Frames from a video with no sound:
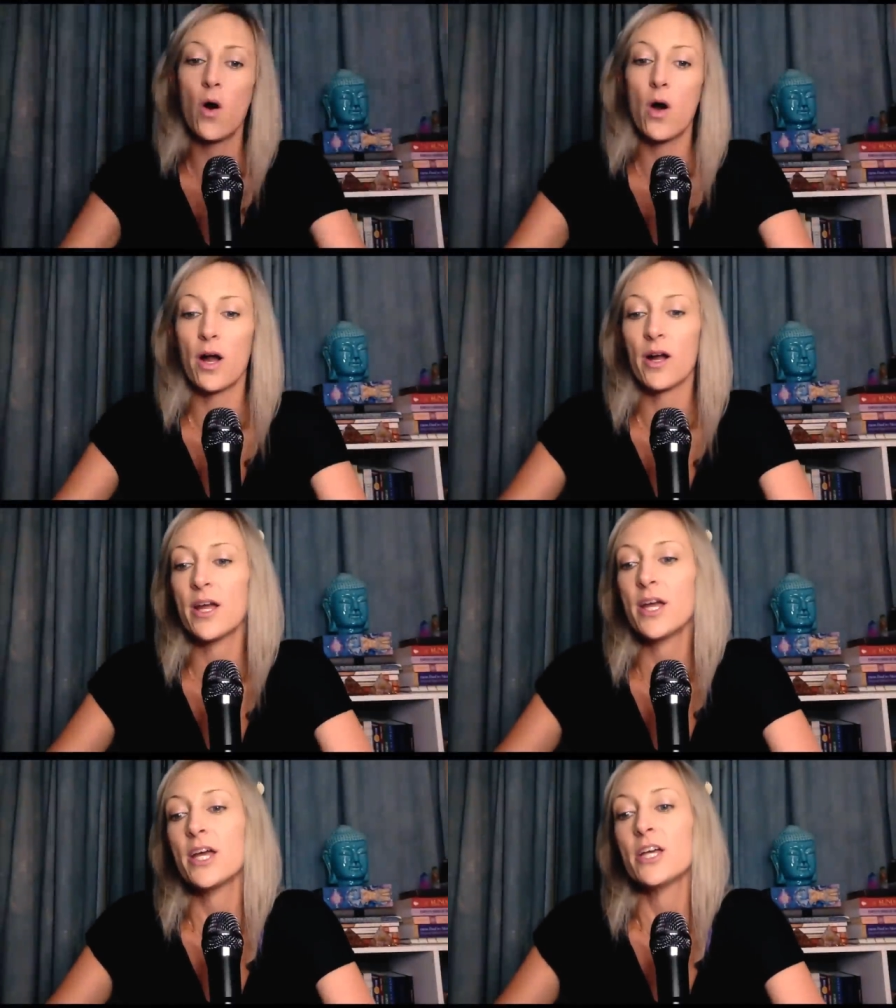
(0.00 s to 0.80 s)
are.
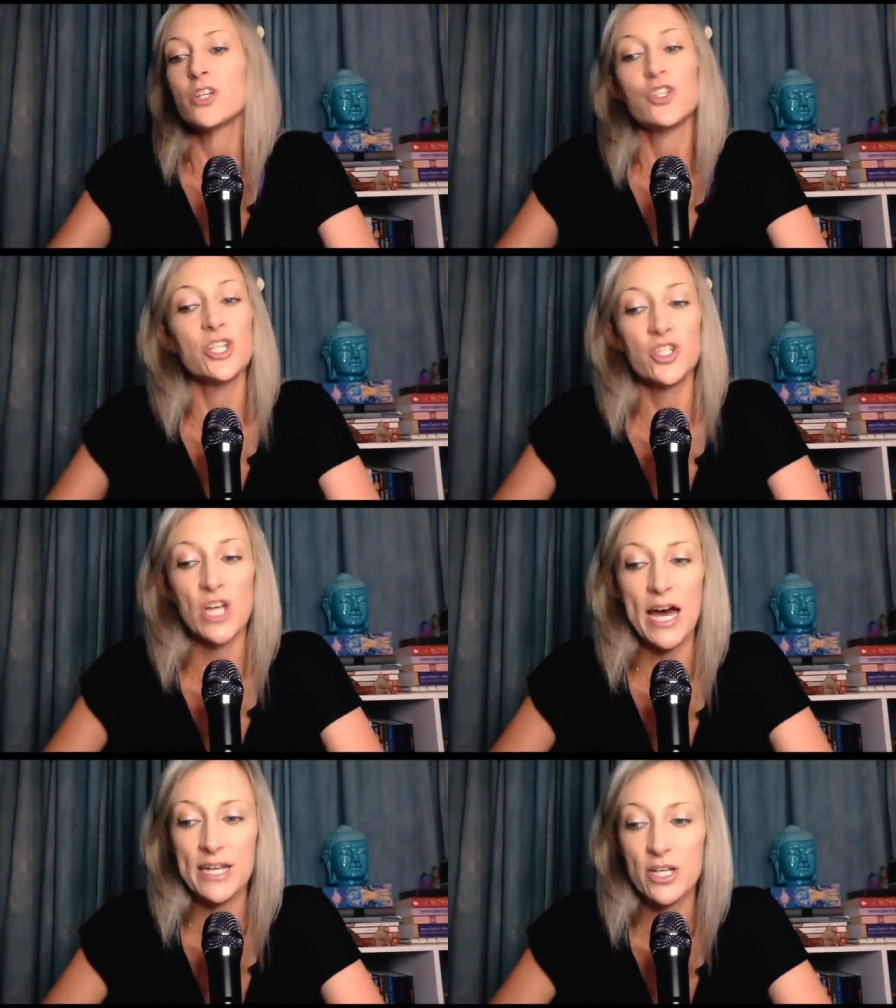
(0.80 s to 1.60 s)

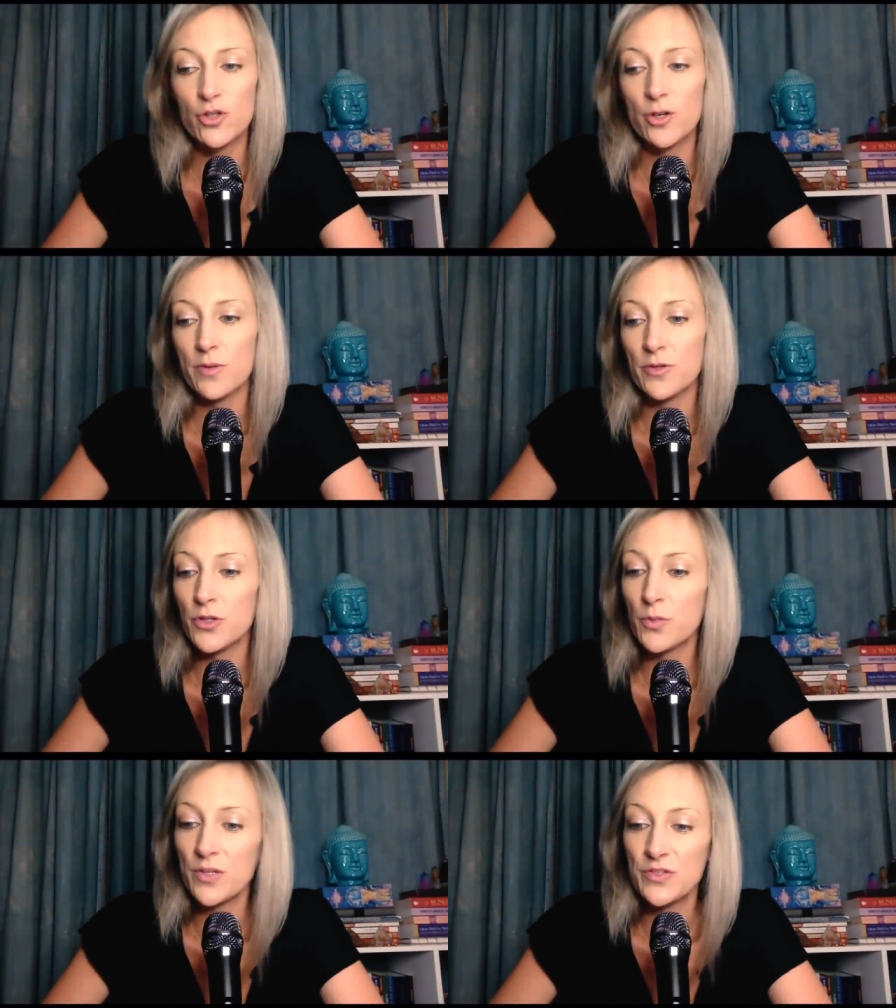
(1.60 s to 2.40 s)
Shishat
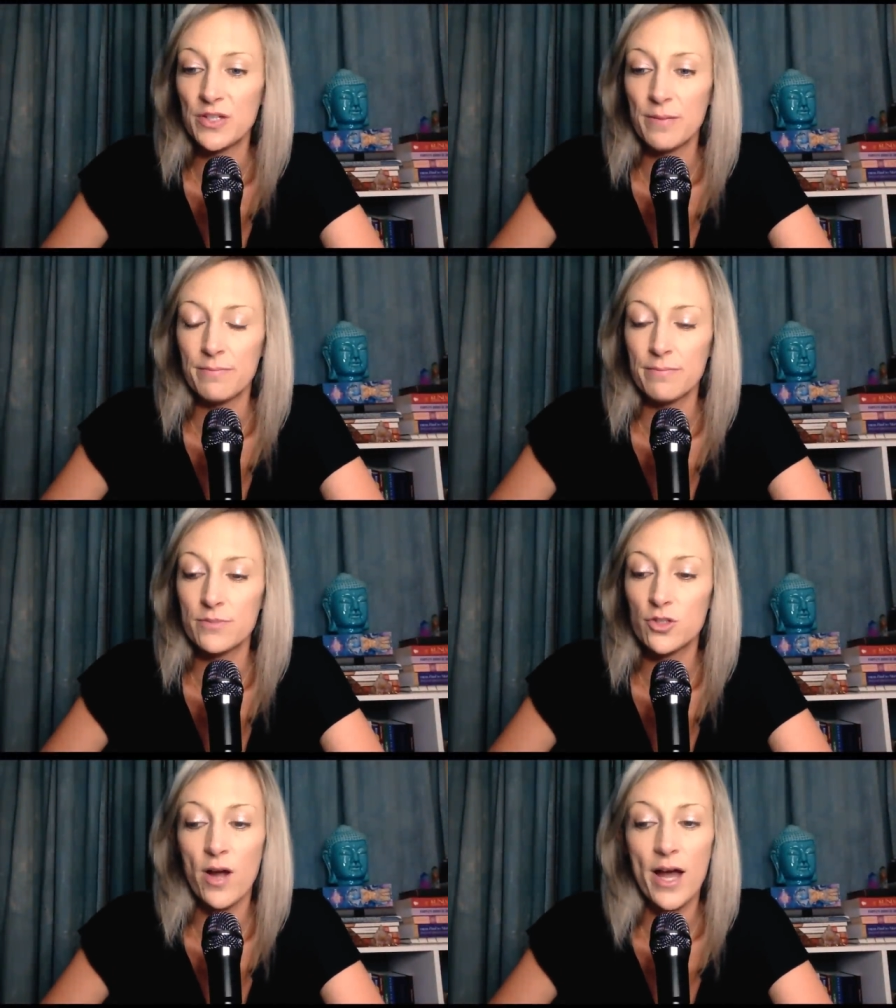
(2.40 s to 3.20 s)
contributes her wisdom.
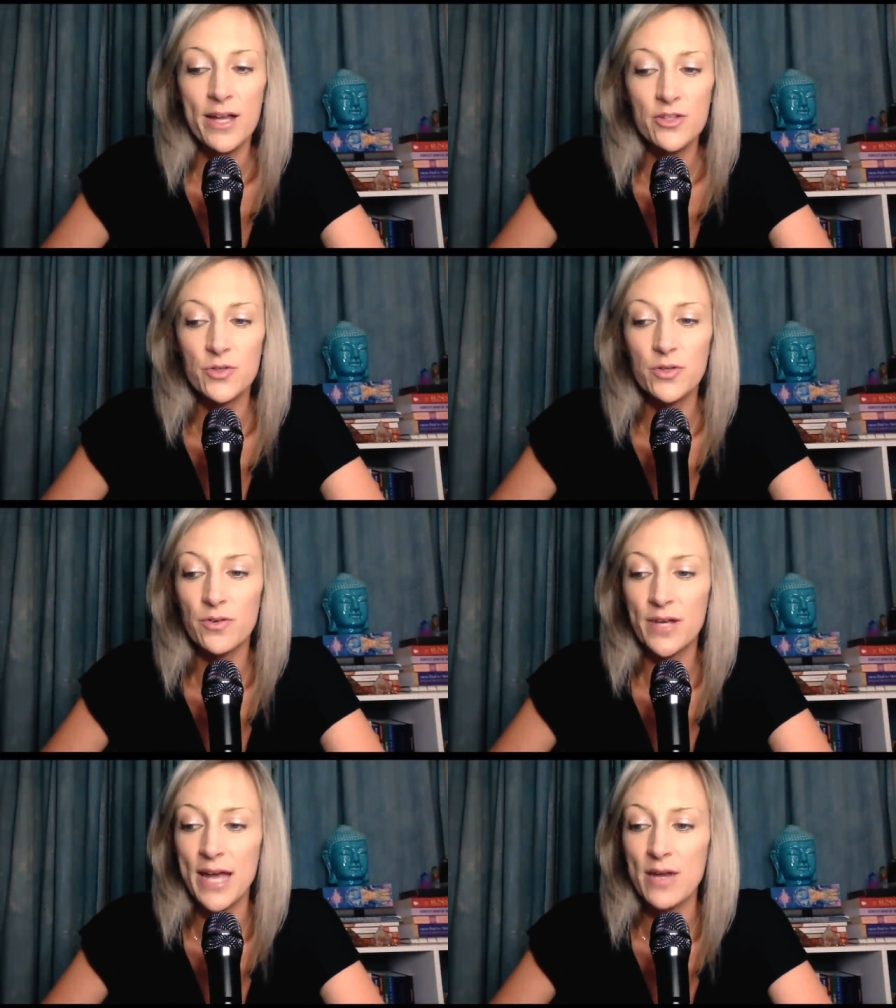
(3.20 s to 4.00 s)
Trying to
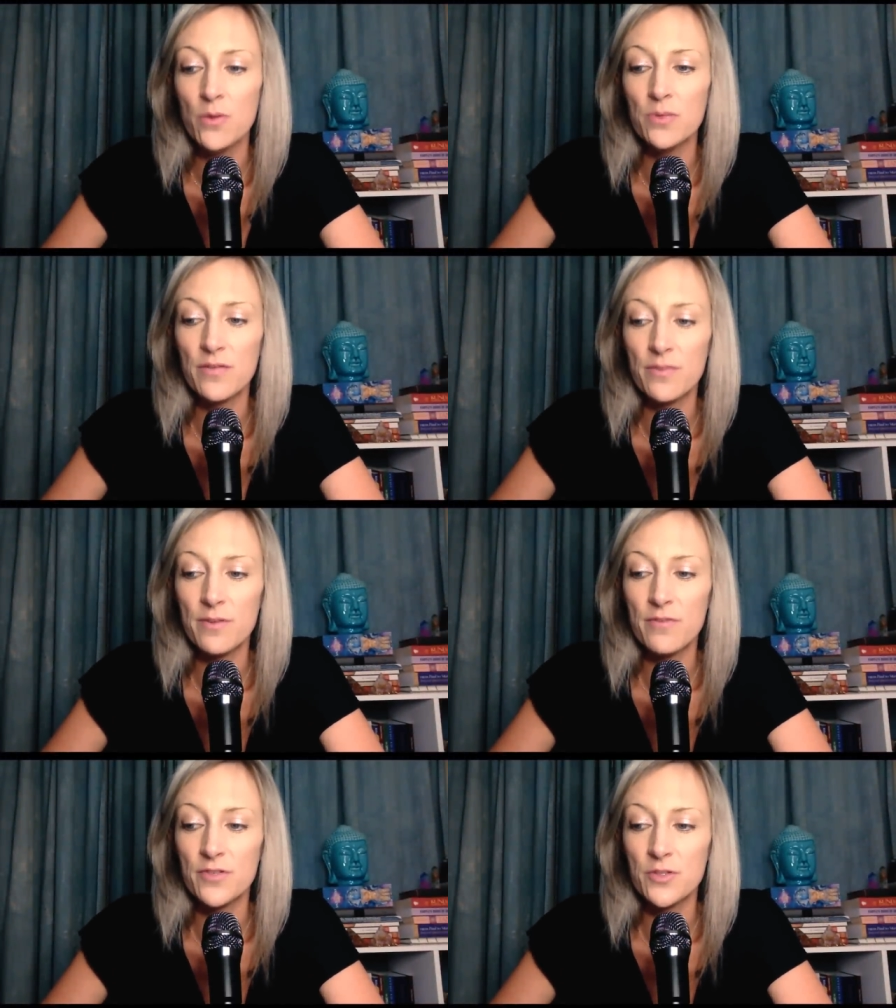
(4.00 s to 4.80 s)
create only from
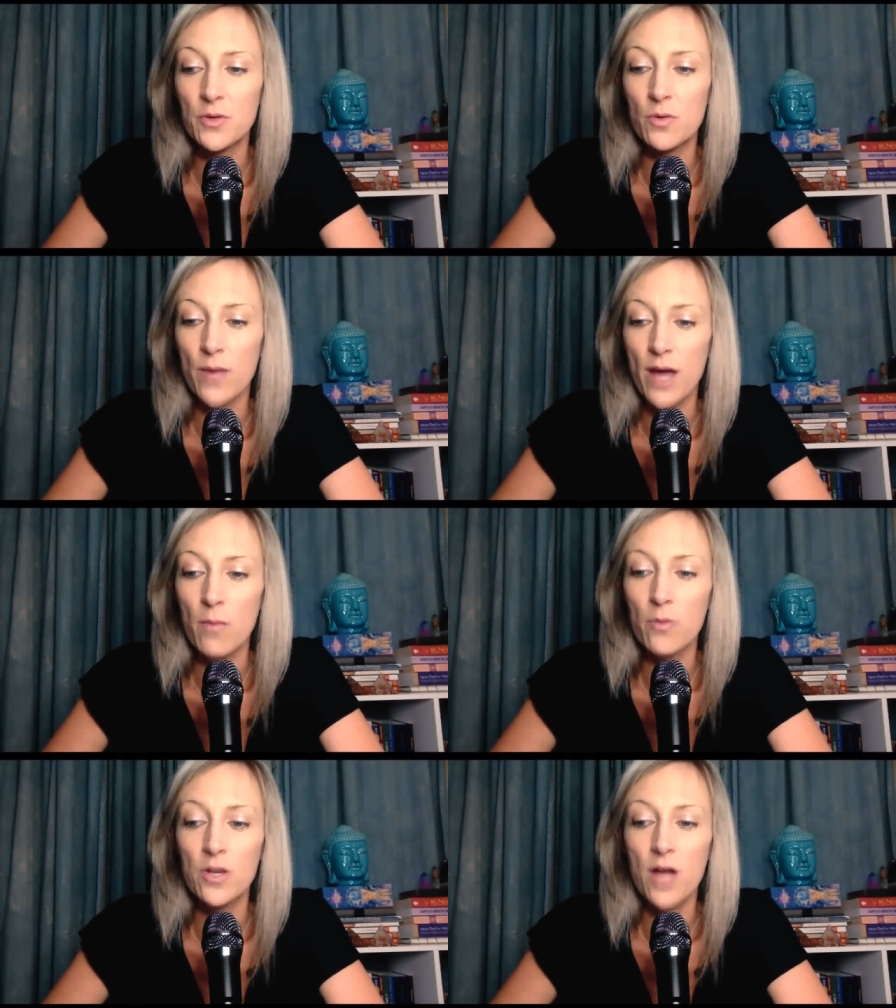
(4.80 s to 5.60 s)
the physical
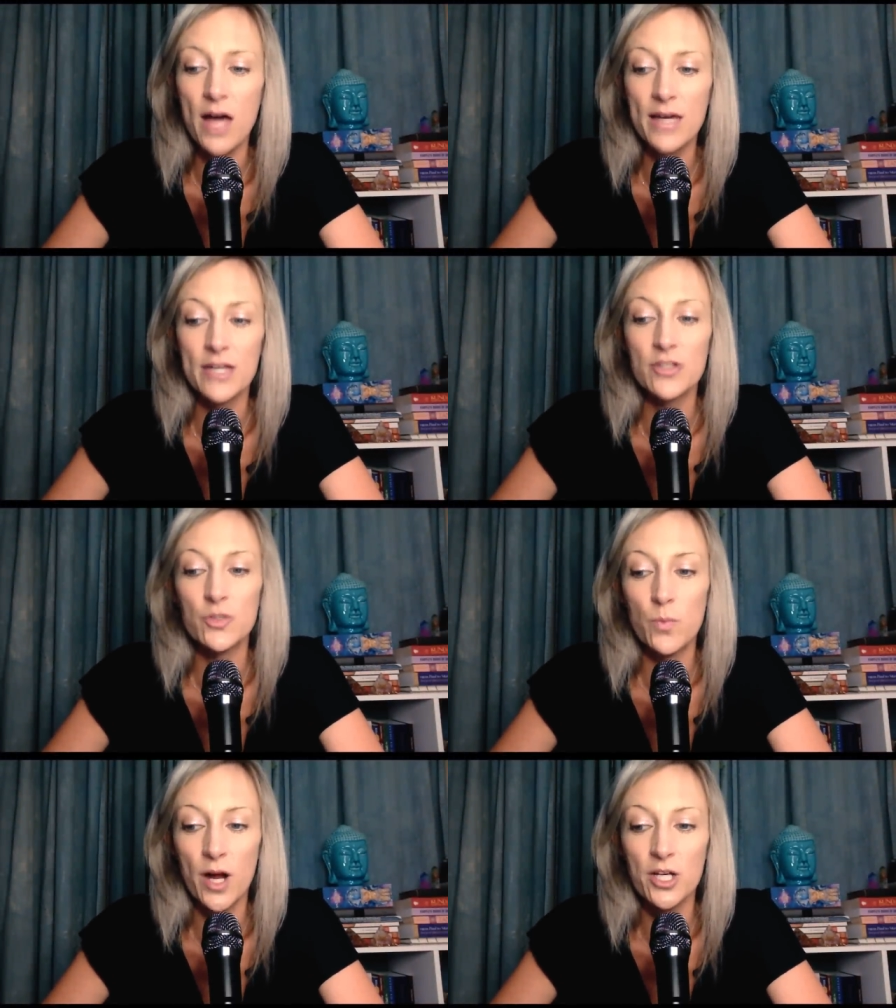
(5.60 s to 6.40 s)
realm will not get
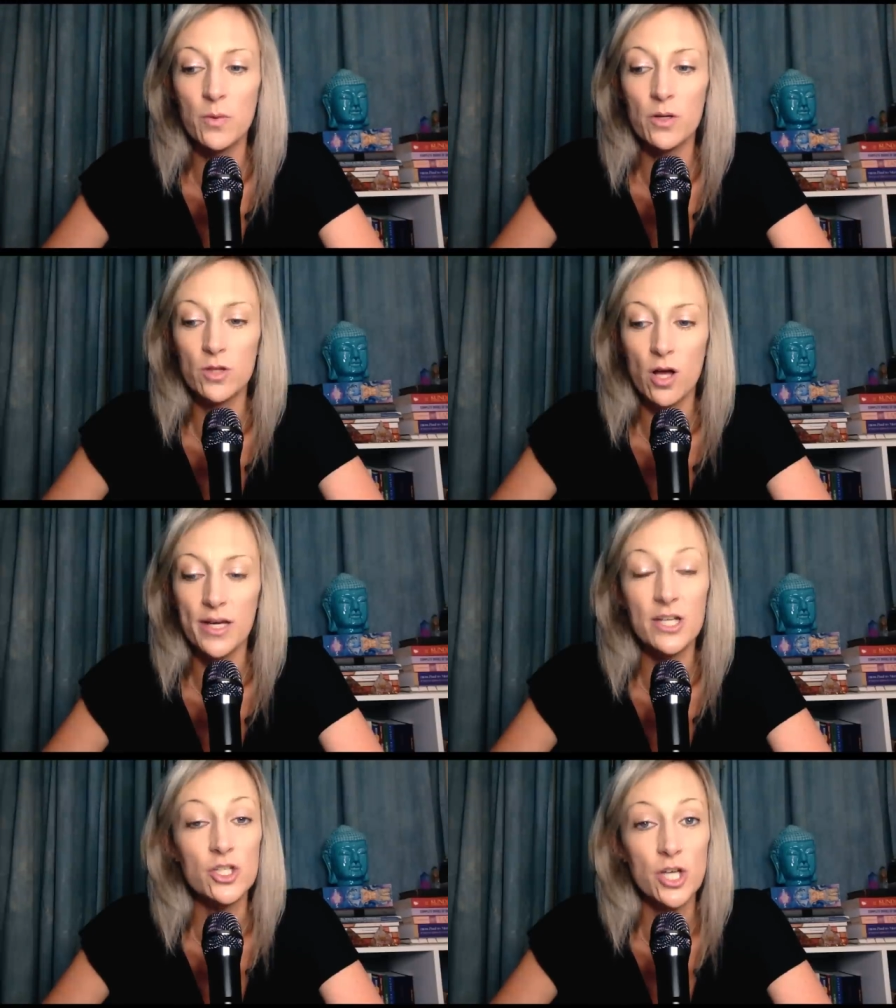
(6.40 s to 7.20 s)
you where you are
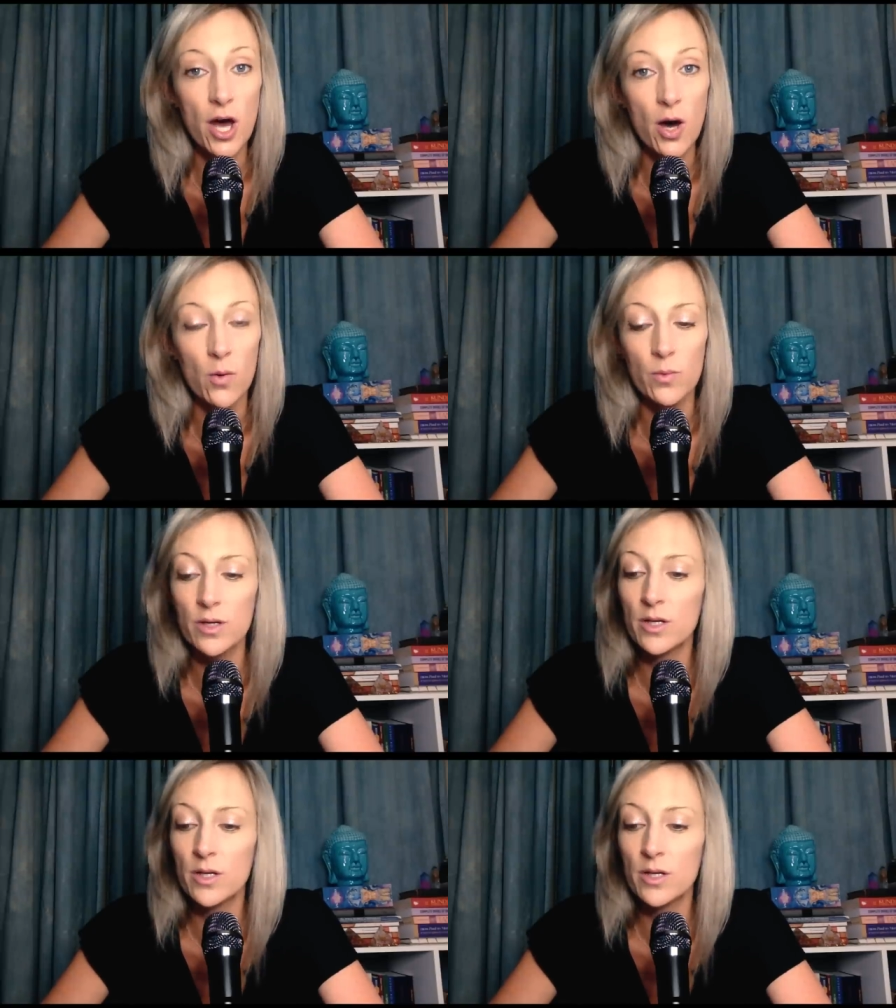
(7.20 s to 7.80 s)
longing to go.